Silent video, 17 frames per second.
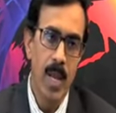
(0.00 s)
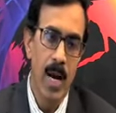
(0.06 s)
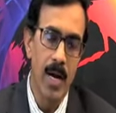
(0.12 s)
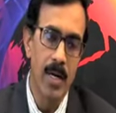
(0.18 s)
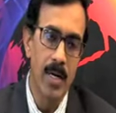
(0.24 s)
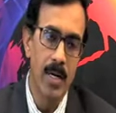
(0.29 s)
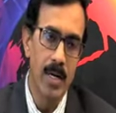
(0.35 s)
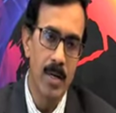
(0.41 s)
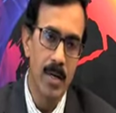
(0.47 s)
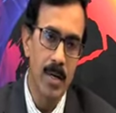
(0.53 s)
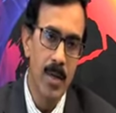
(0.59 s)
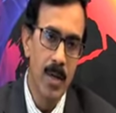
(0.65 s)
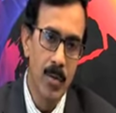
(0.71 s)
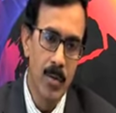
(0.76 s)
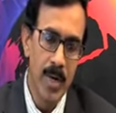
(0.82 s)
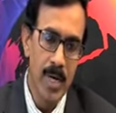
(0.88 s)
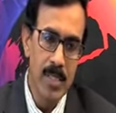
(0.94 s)
And
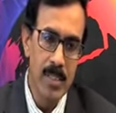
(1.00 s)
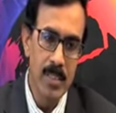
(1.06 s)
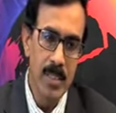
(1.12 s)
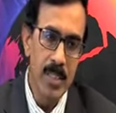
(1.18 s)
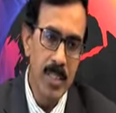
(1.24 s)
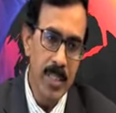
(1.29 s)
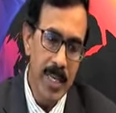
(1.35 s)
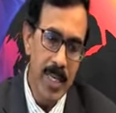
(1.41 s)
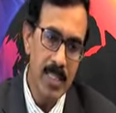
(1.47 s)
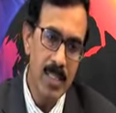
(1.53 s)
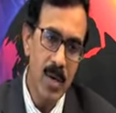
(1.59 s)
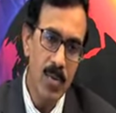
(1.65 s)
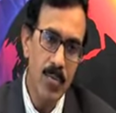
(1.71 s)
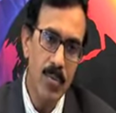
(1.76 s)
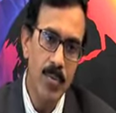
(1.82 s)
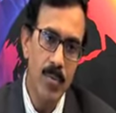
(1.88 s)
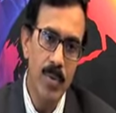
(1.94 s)
whereas in case
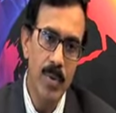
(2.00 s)
of